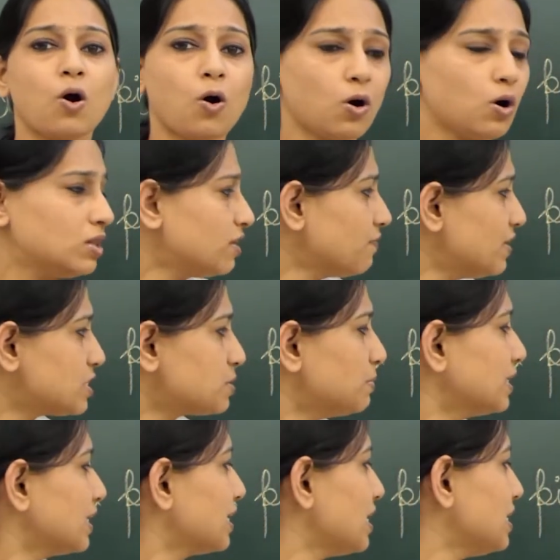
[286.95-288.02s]
all the waste
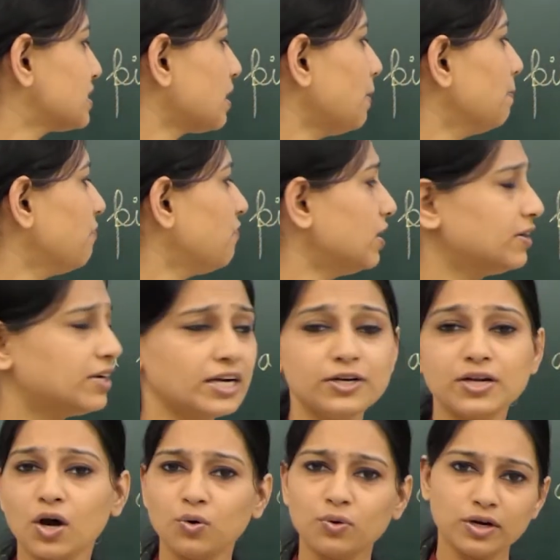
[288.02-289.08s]
material is converted
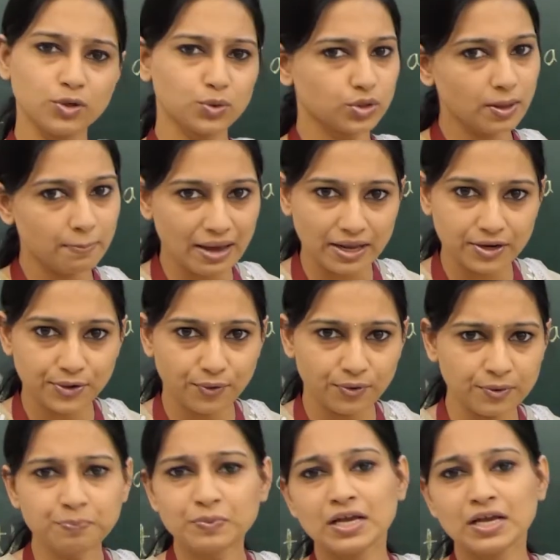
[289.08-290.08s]
now into the manure,